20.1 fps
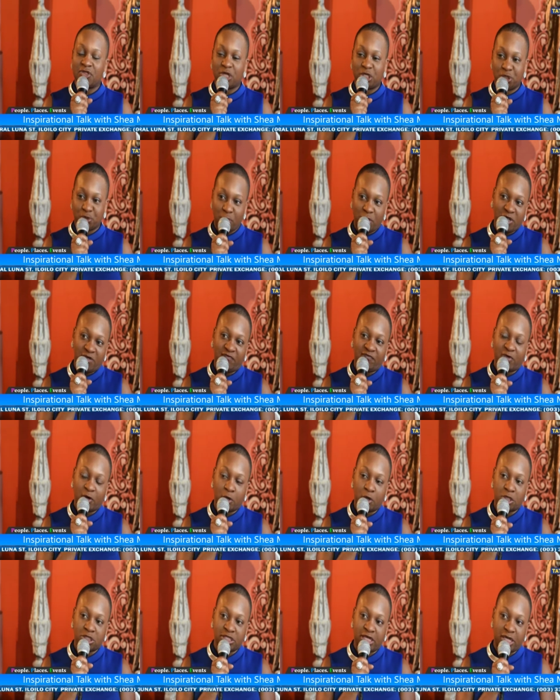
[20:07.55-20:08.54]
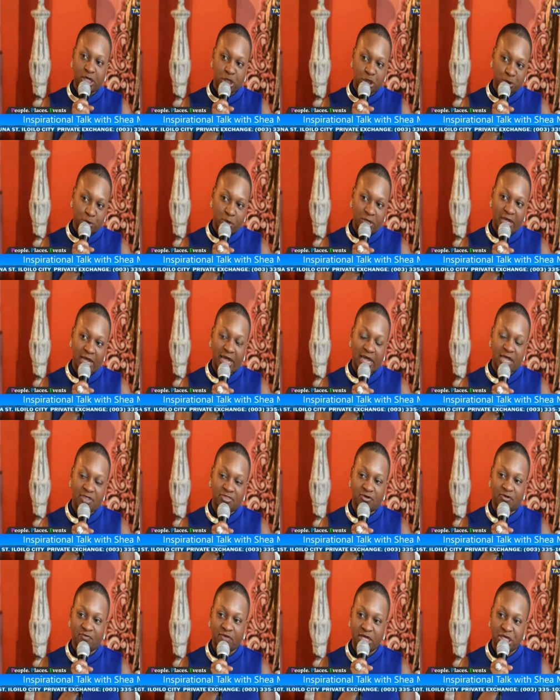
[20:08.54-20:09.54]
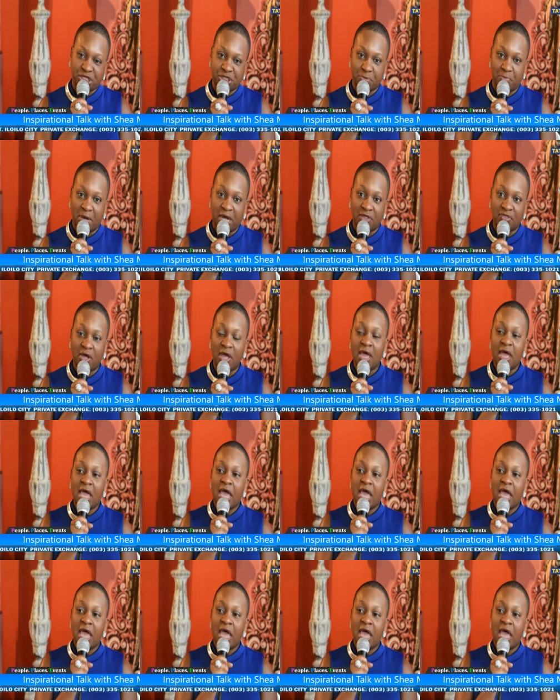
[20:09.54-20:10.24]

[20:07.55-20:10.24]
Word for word: the 21st and the 28th of each month